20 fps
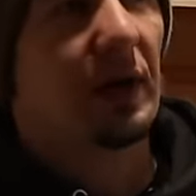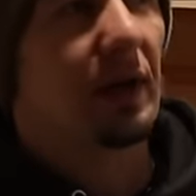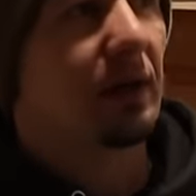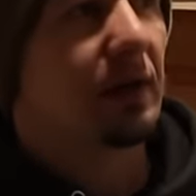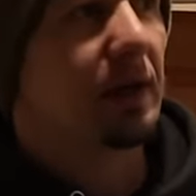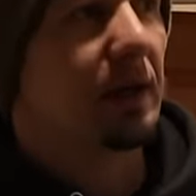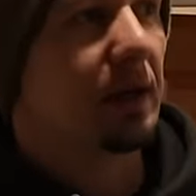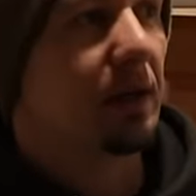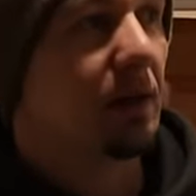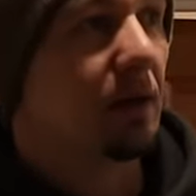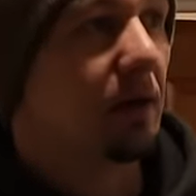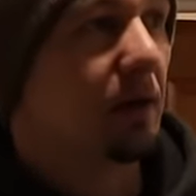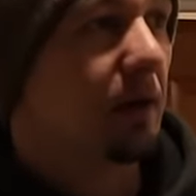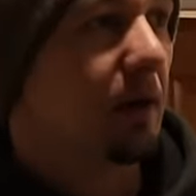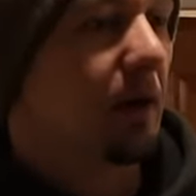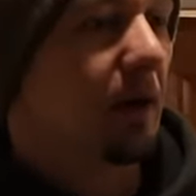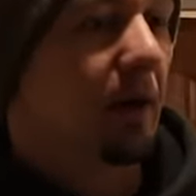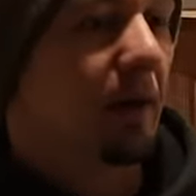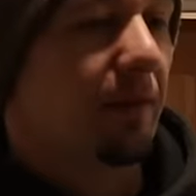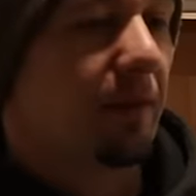around here,
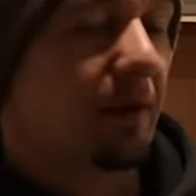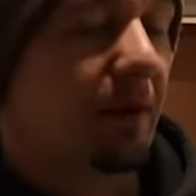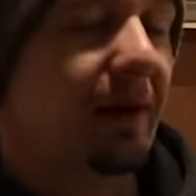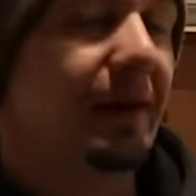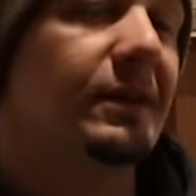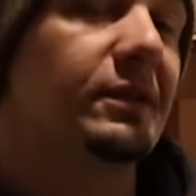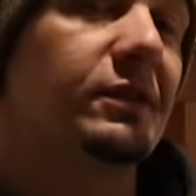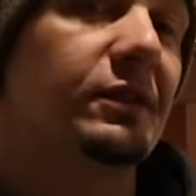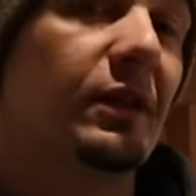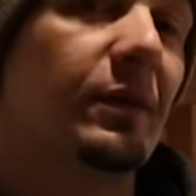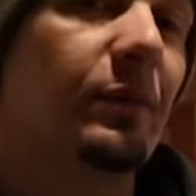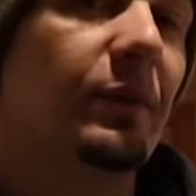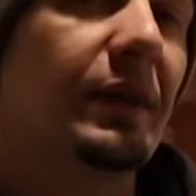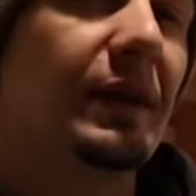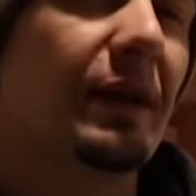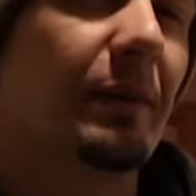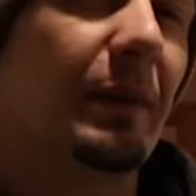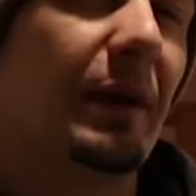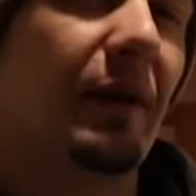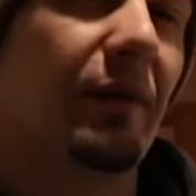there is
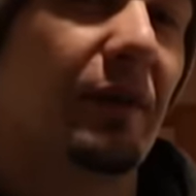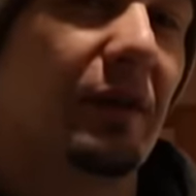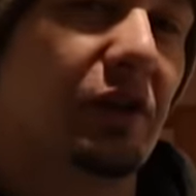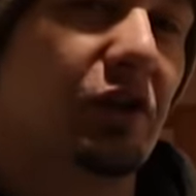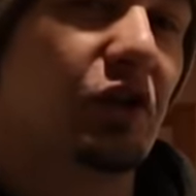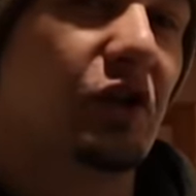something about the